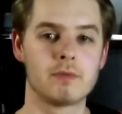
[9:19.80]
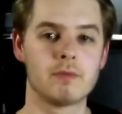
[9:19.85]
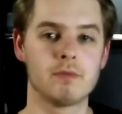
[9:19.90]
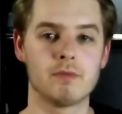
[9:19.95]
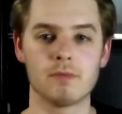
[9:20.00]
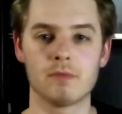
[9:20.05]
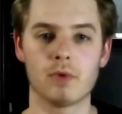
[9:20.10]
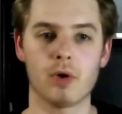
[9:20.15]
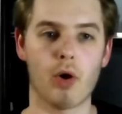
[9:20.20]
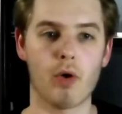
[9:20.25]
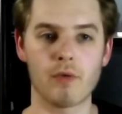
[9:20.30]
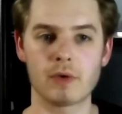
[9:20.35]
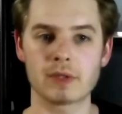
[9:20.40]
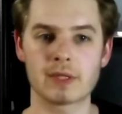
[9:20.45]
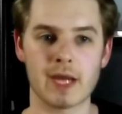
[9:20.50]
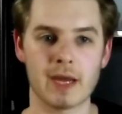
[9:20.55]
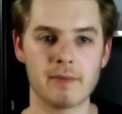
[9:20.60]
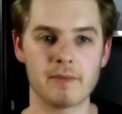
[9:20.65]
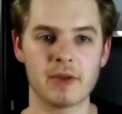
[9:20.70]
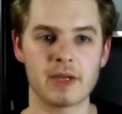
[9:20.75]

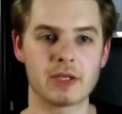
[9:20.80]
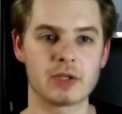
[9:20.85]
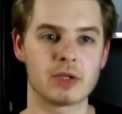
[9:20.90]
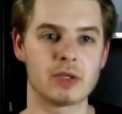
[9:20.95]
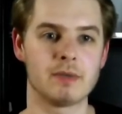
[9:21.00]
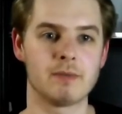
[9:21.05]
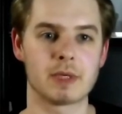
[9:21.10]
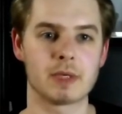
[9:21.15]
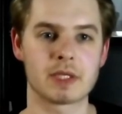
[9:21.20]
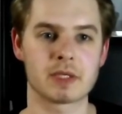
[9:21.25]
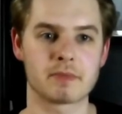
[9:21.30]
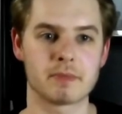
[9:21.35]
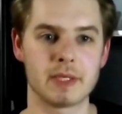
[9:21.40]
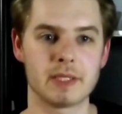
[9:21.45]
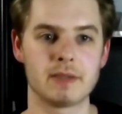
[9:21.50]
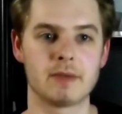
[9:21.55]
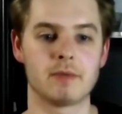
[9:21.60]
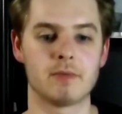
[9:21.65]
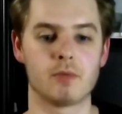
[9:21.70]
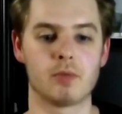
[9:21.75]
overtime victory must mean
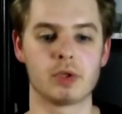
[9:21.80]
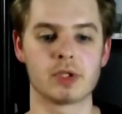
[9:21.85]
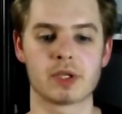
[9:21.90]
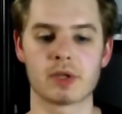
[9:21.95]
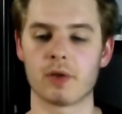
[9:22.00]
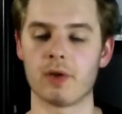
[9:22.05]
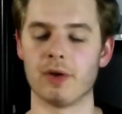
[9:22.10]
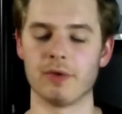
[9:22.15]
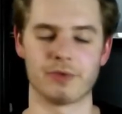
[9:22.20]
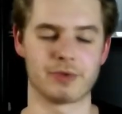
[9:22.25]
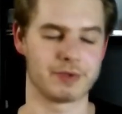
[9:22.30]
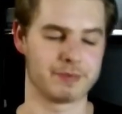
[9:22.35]
it was close.